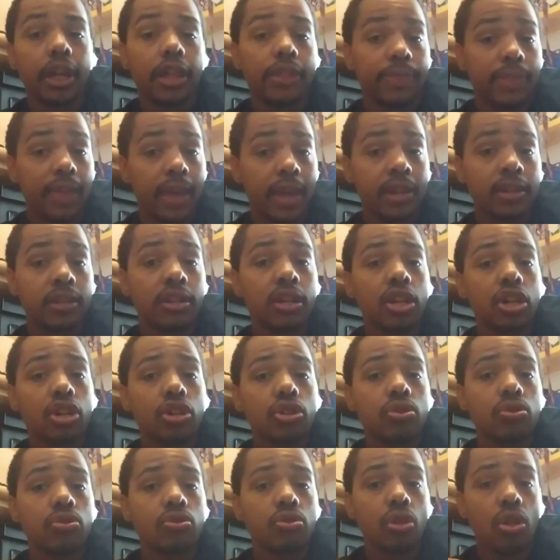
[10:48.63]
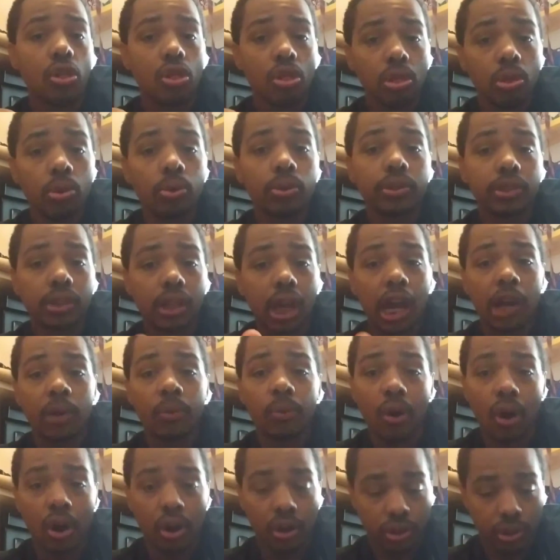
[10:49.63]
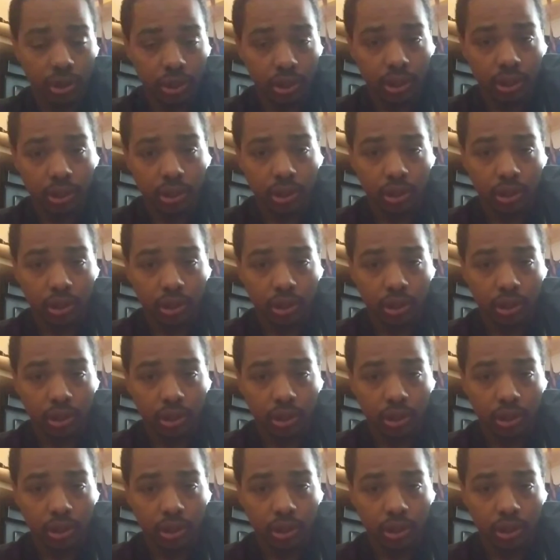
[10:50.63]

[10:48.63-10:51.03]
Then Luke Skywalker.